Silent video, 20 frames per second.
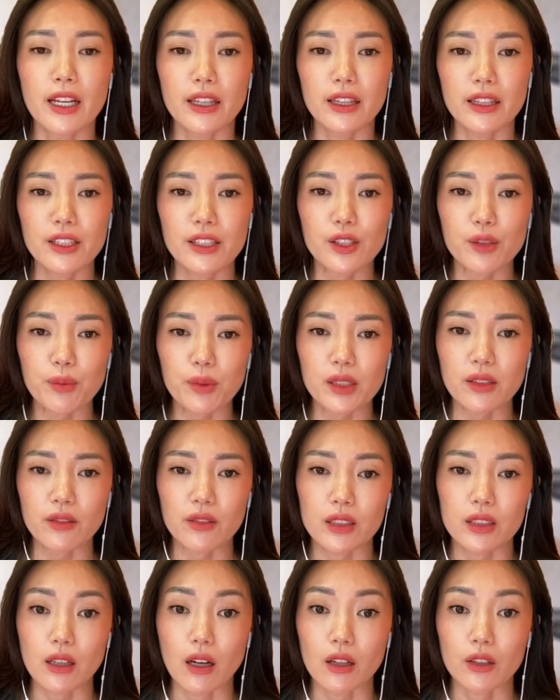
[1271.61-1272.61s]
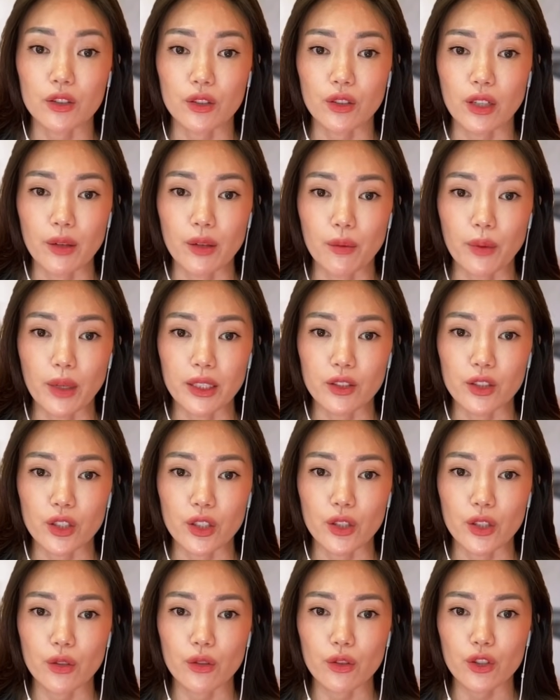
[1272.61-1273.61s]
This specific doctor I went
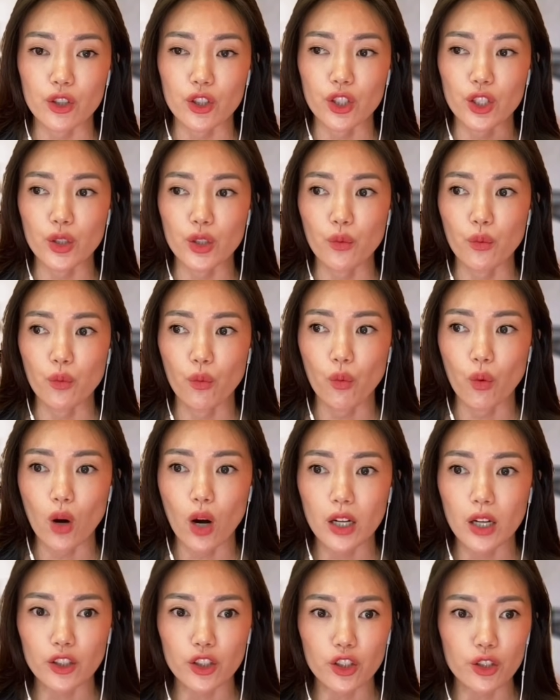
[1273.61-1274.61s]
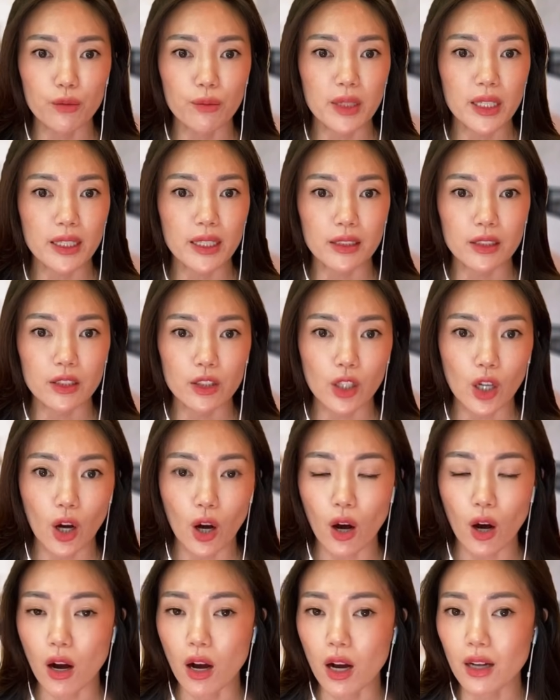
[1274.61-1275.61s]
to, she watched me
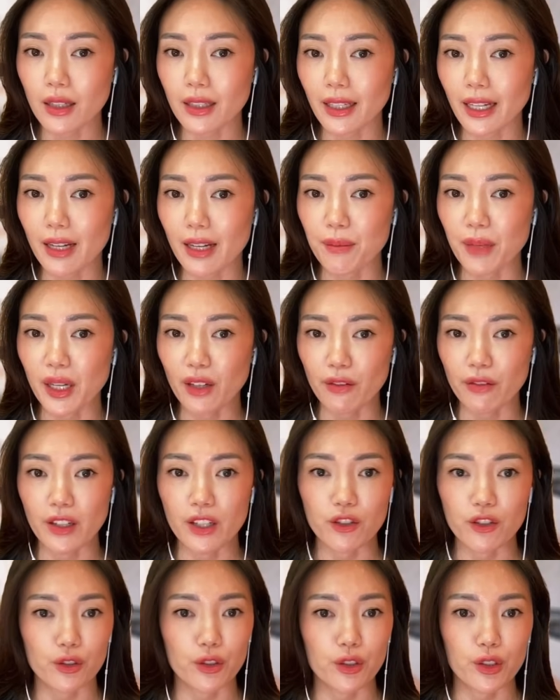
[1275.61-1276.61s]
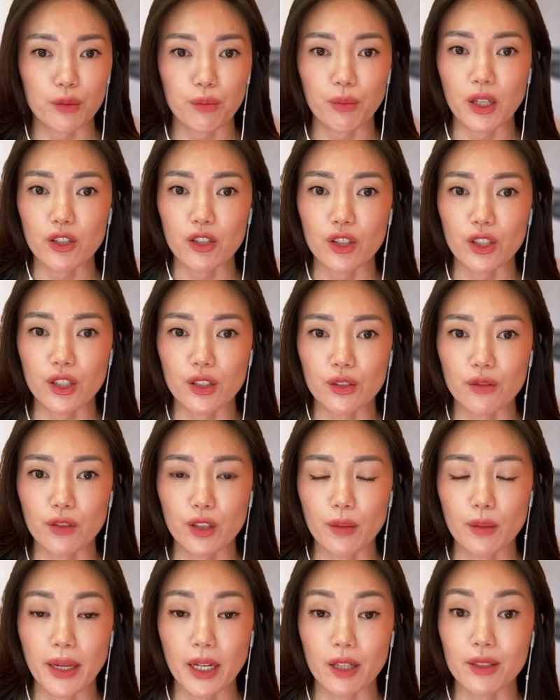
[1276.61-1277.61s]
talk and make facial expressions for
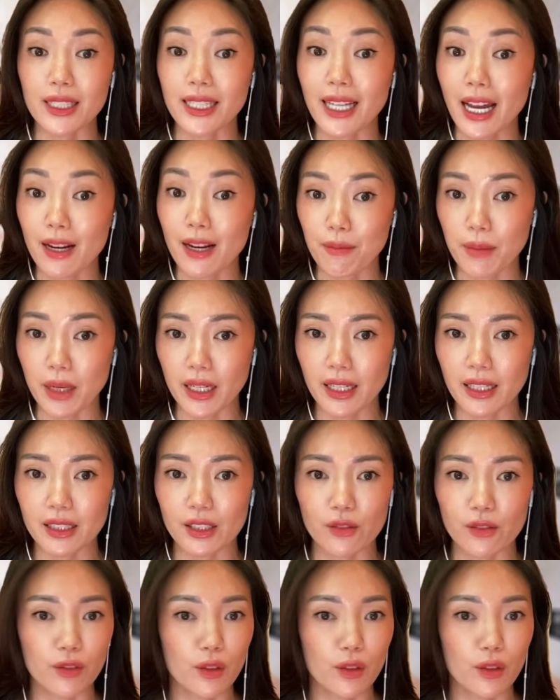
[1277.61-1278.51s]
about 10 minutes from